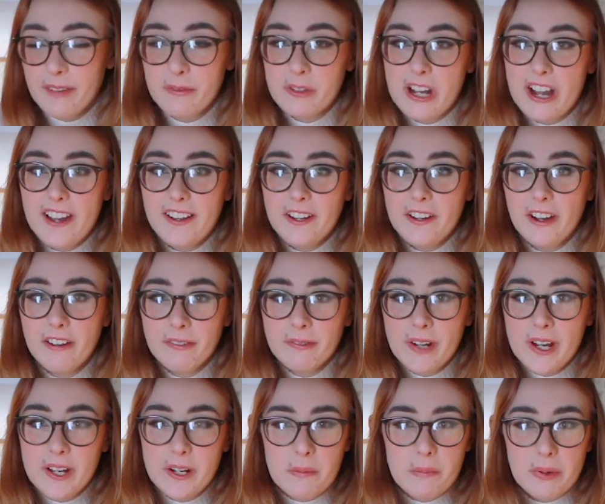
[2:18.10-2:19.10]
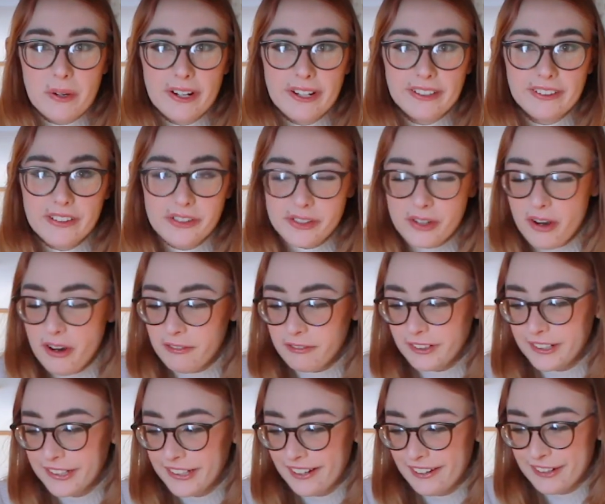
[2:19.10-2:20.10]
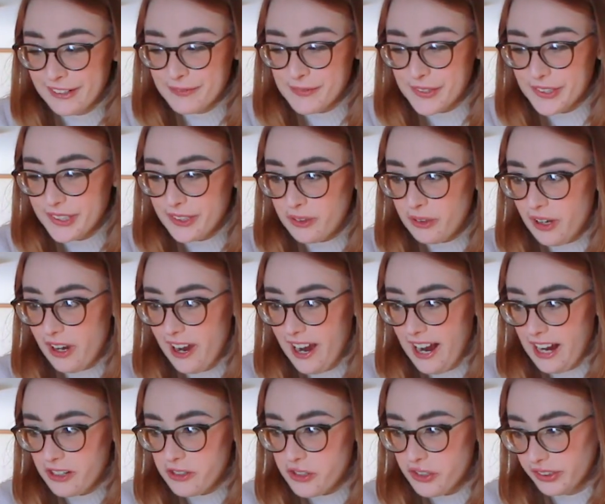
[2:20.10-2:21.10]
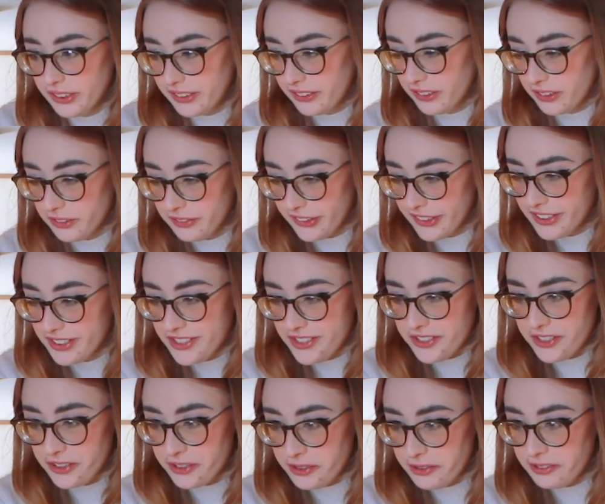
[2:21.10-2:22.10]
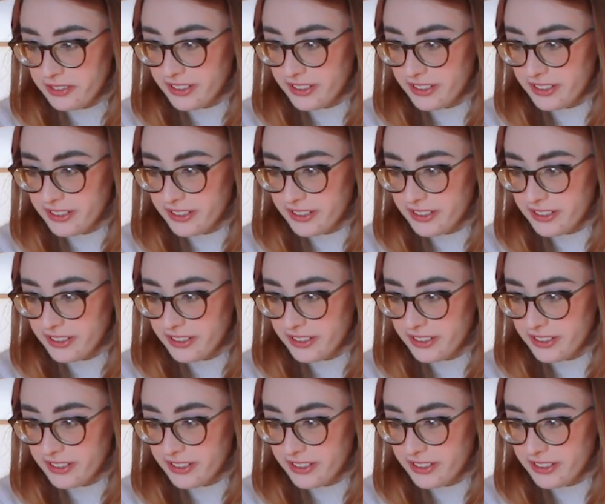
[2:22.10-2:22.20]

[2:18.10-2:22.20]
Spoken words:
kind of putting this off right now. I'm a little actually nervous to do